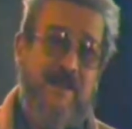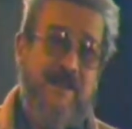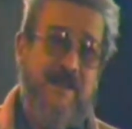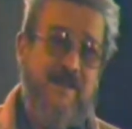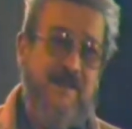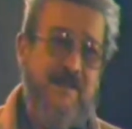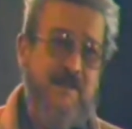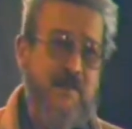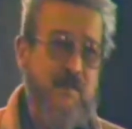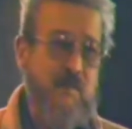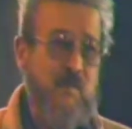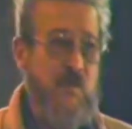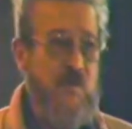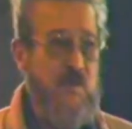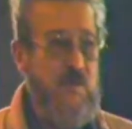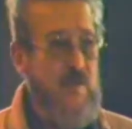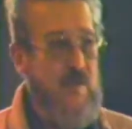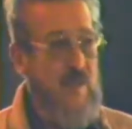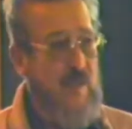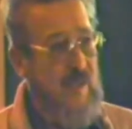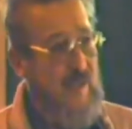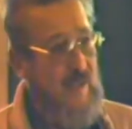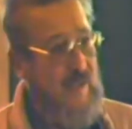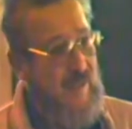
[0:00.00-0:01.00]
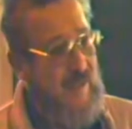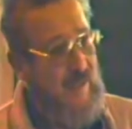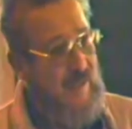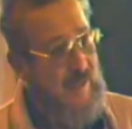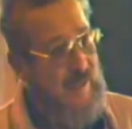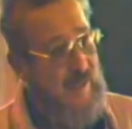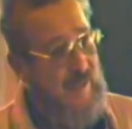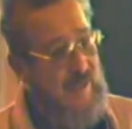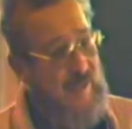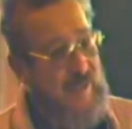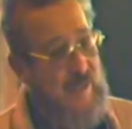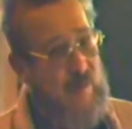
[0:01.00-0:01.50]
I suppose
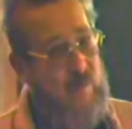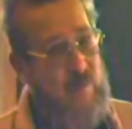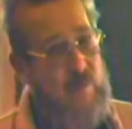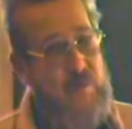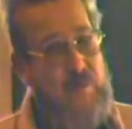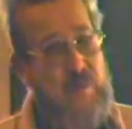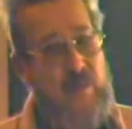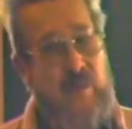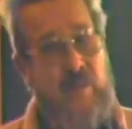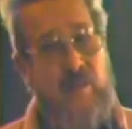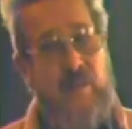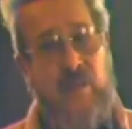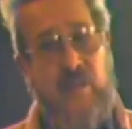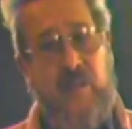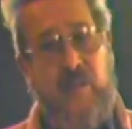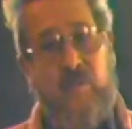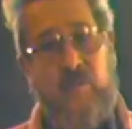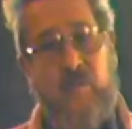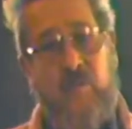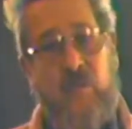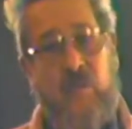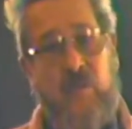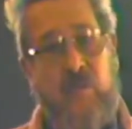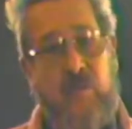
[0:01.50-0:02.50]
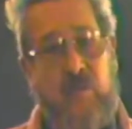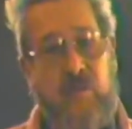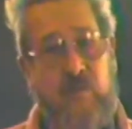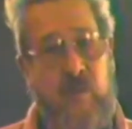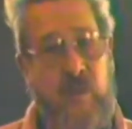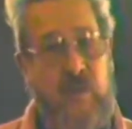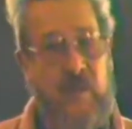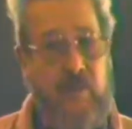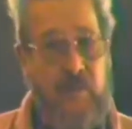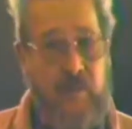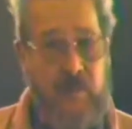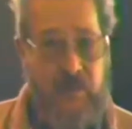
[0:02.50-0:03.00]
I will sound like a broken
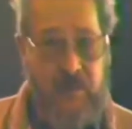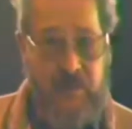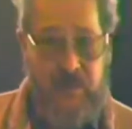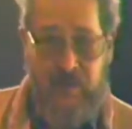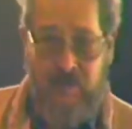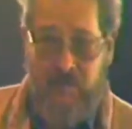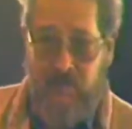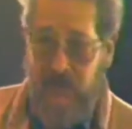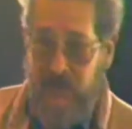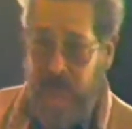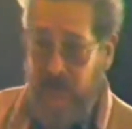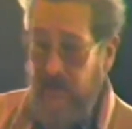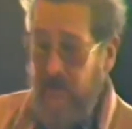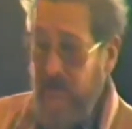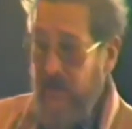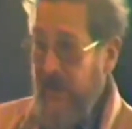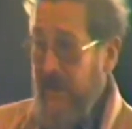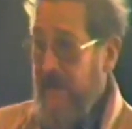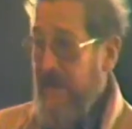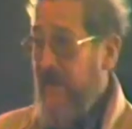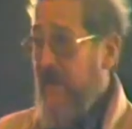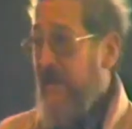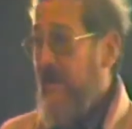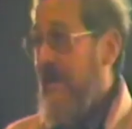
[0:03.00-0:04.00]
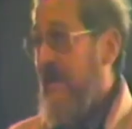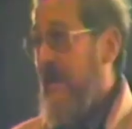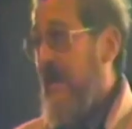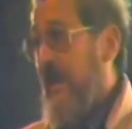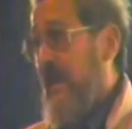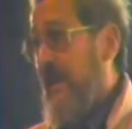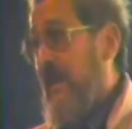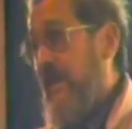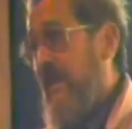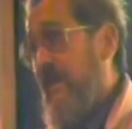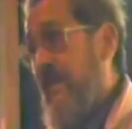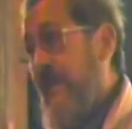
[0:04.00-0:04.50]
record to some people, but I do
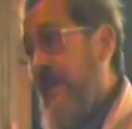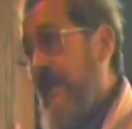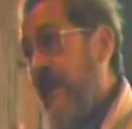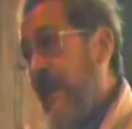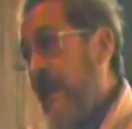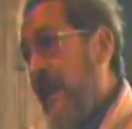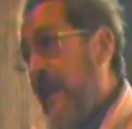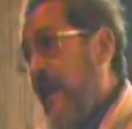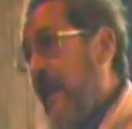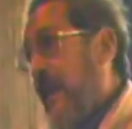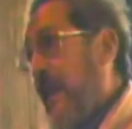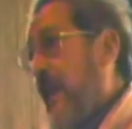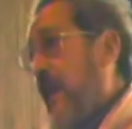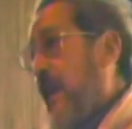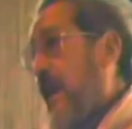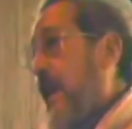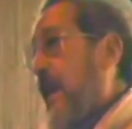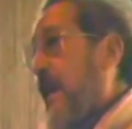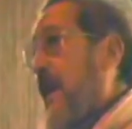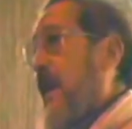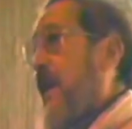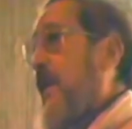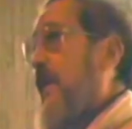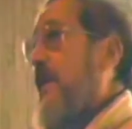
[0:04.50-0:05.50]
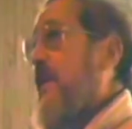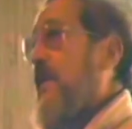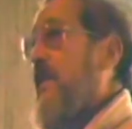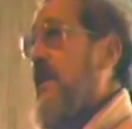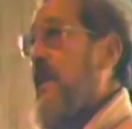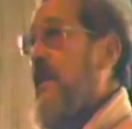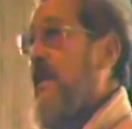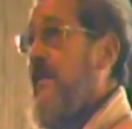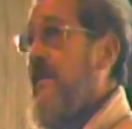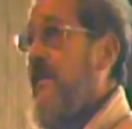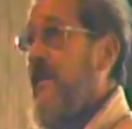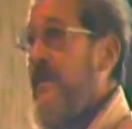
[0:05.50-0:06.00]
think that
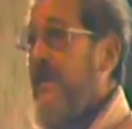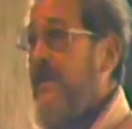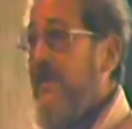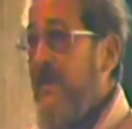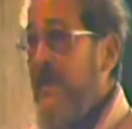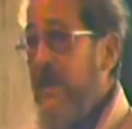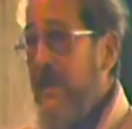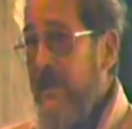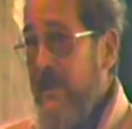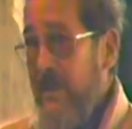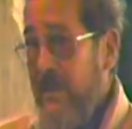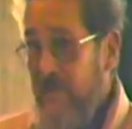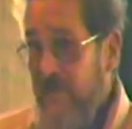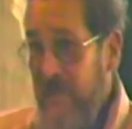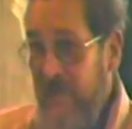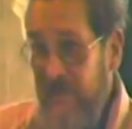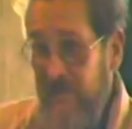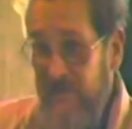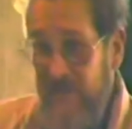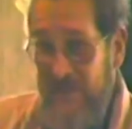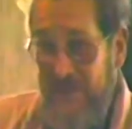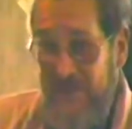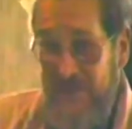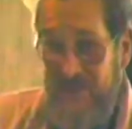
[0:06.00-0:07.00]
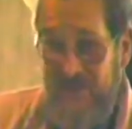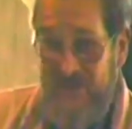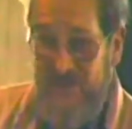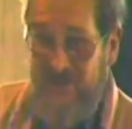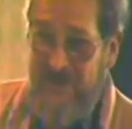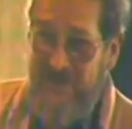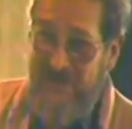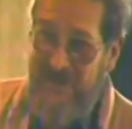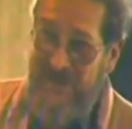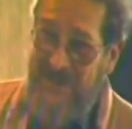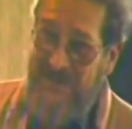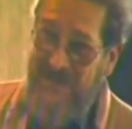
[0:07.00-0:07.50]
generally speaking, the public school
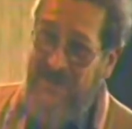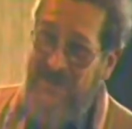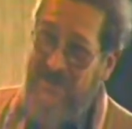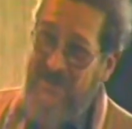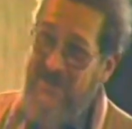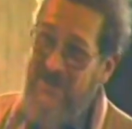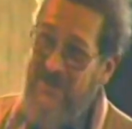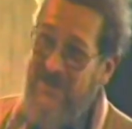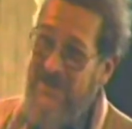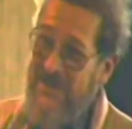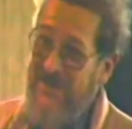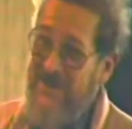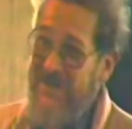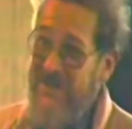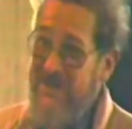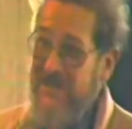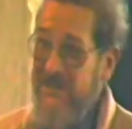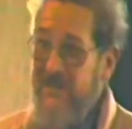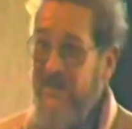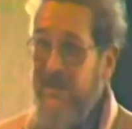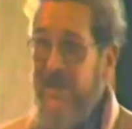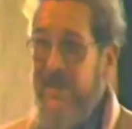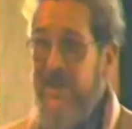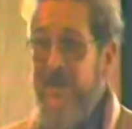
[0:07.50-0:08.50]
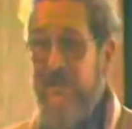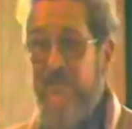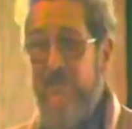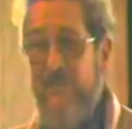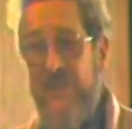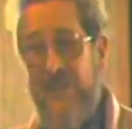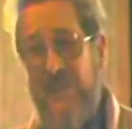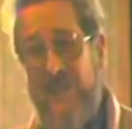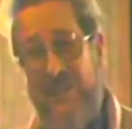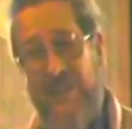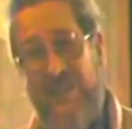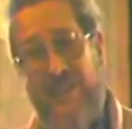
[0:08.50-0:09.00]
system in this country has
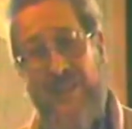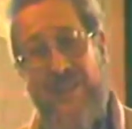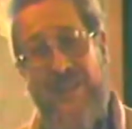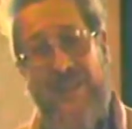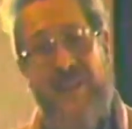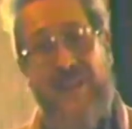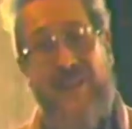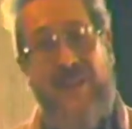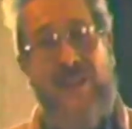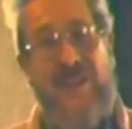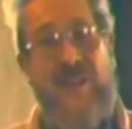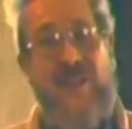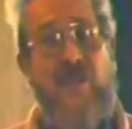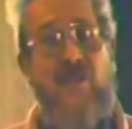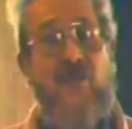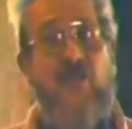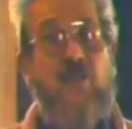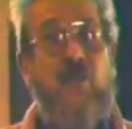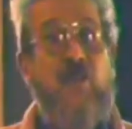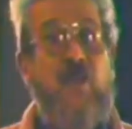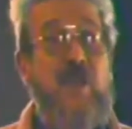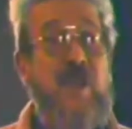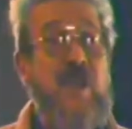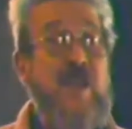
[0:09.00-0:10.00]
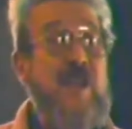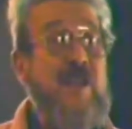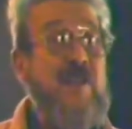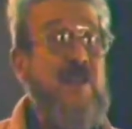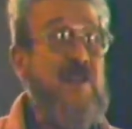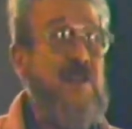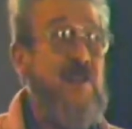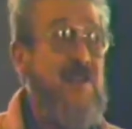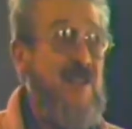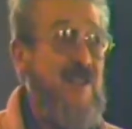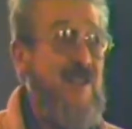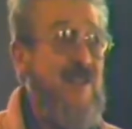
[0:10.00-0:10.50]
been the
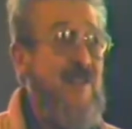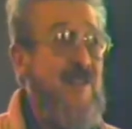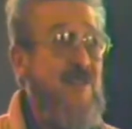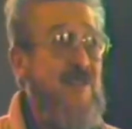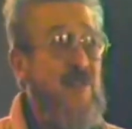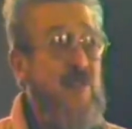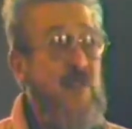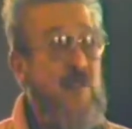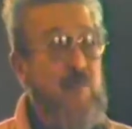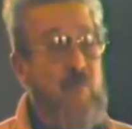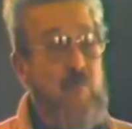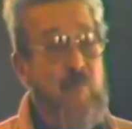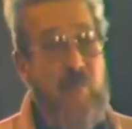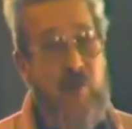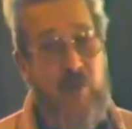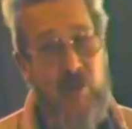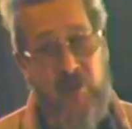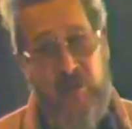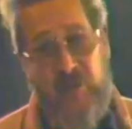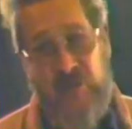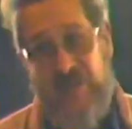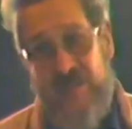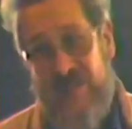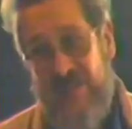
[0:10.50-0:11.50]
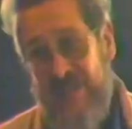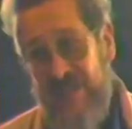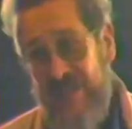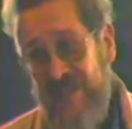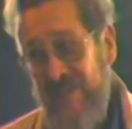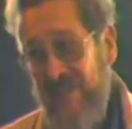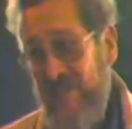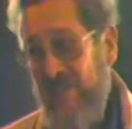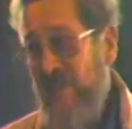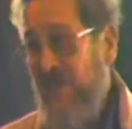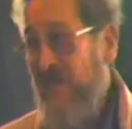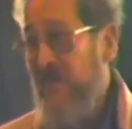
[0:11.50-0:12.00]
single most
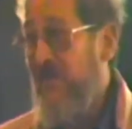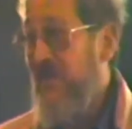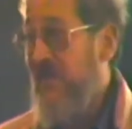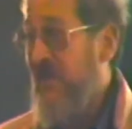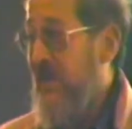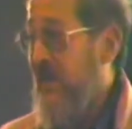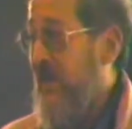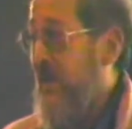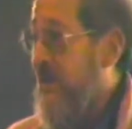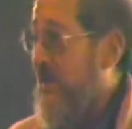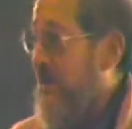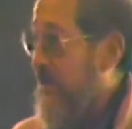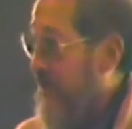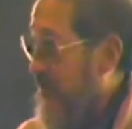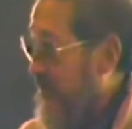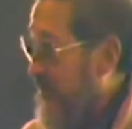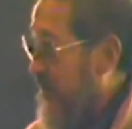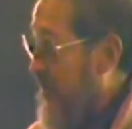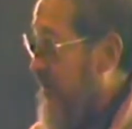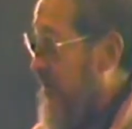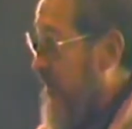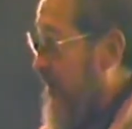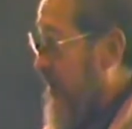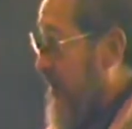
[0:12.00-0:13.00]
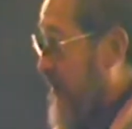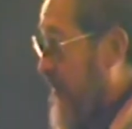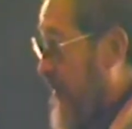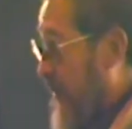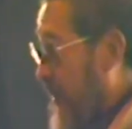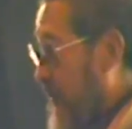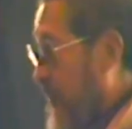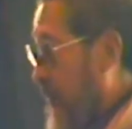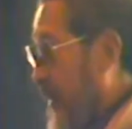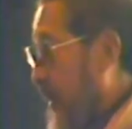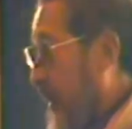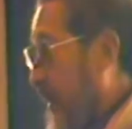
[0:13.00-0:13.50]
fierce opponent of
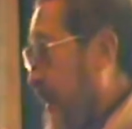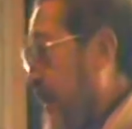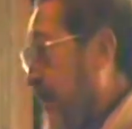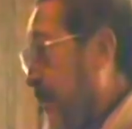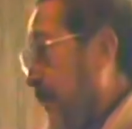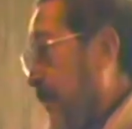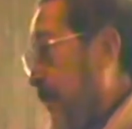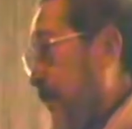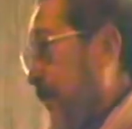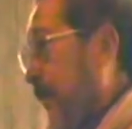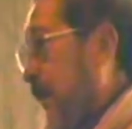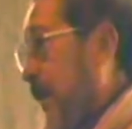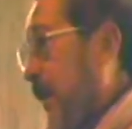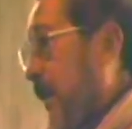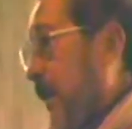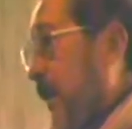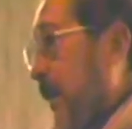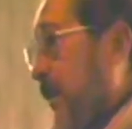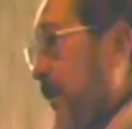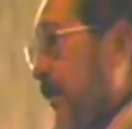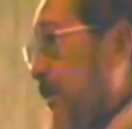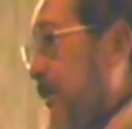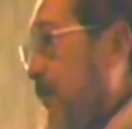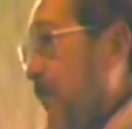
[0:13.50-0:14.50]
liberty that